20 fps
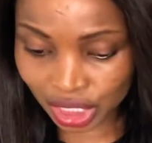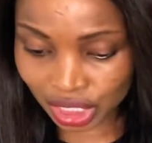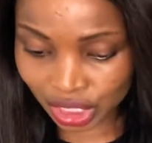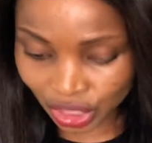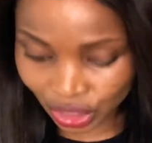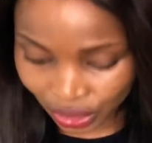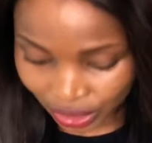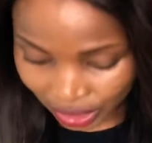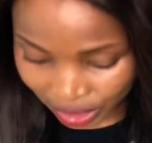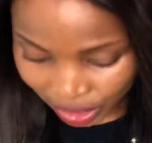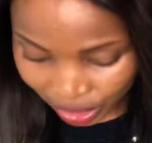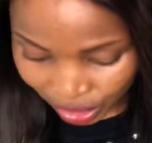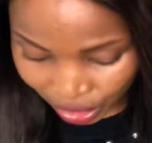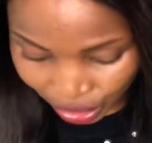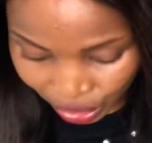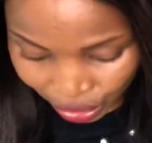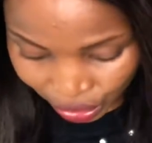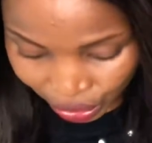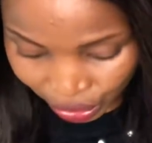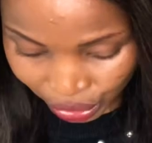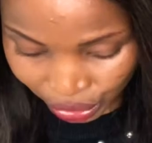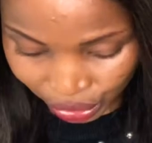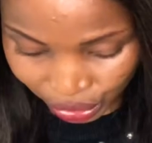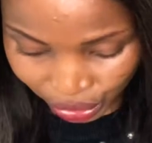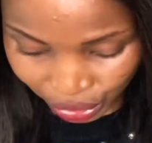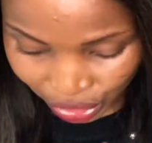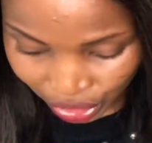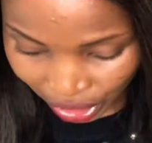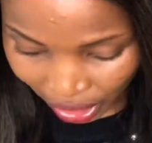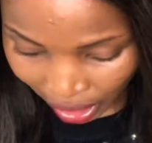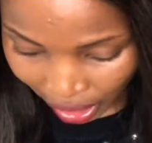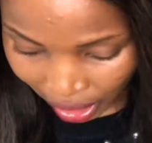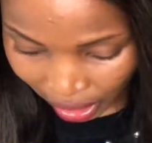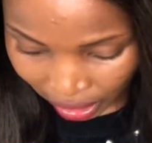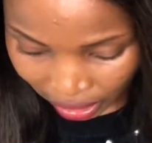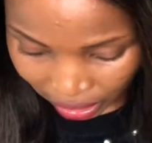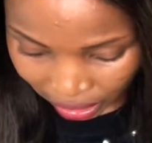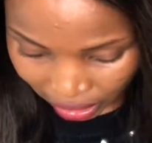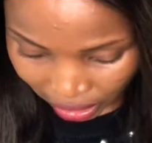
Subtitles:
because you child.